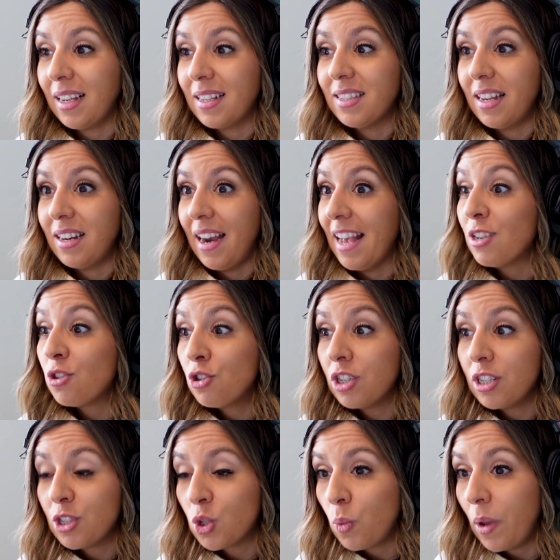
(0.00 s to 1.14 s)
a sudden
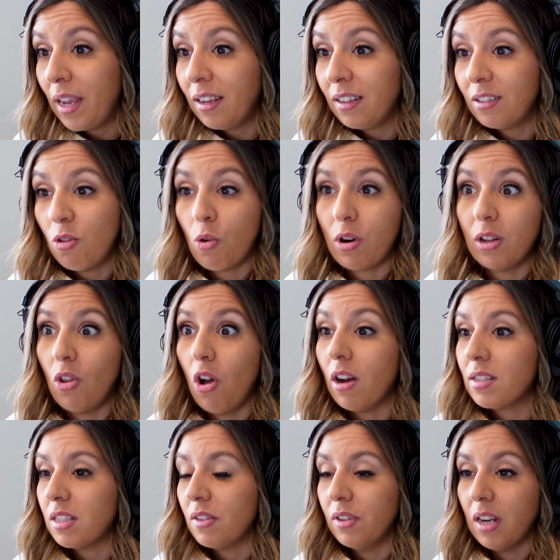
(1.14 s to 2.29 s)
estrogen swing or a
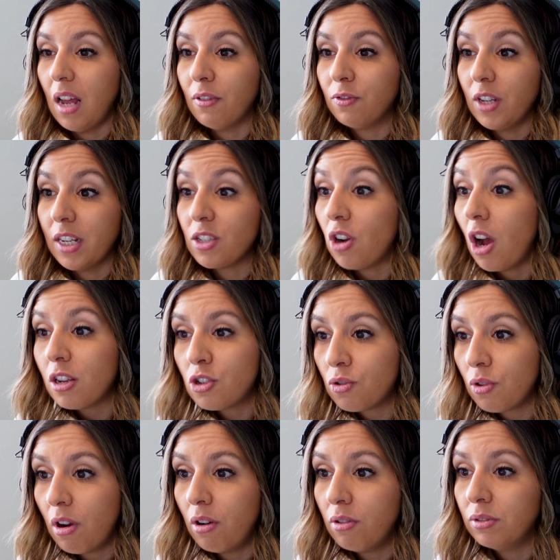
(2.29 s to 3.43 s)
loss of enough
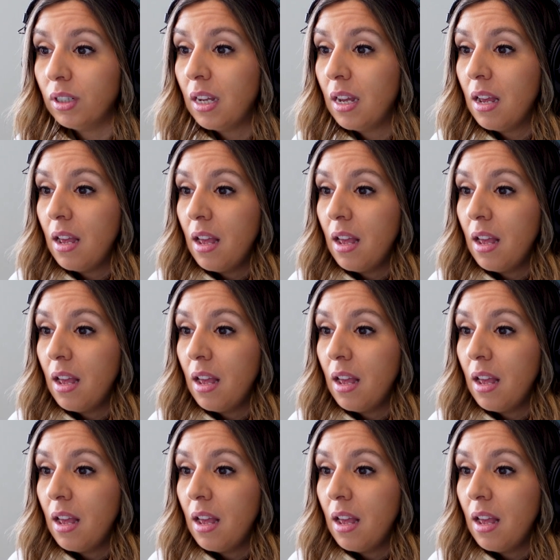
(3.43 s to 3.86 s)
testosterone.